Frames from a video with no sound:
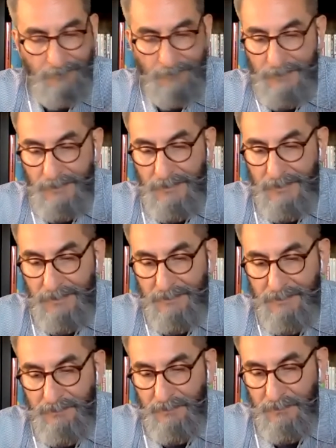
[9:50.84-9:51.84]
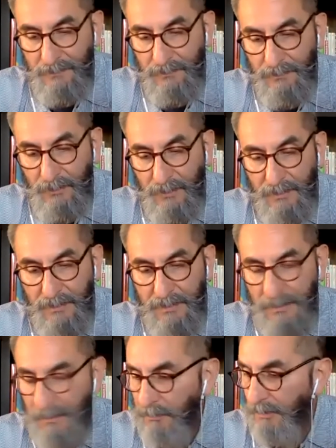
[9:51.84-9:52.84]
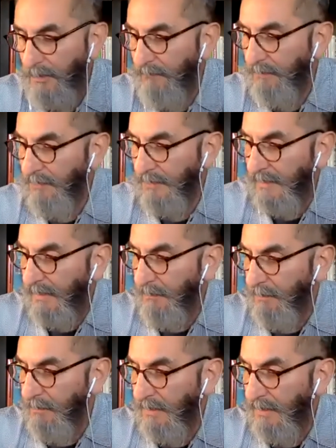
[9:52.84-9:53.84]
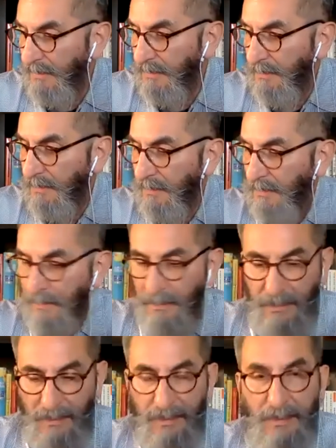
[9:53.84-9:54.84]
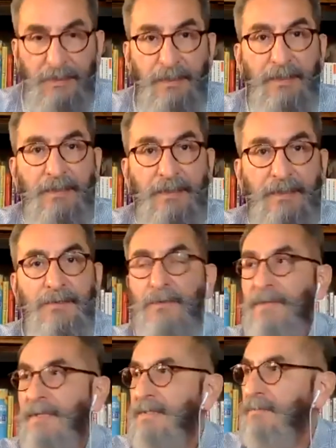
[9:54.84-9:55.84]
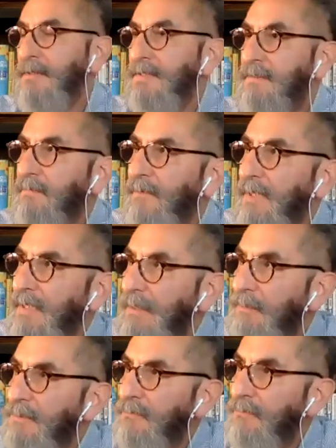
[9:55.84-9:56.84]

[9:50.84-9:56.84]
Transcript: Yeah, boy, still a pretty vivid day in my mind. The, the truth is, what's funny, I was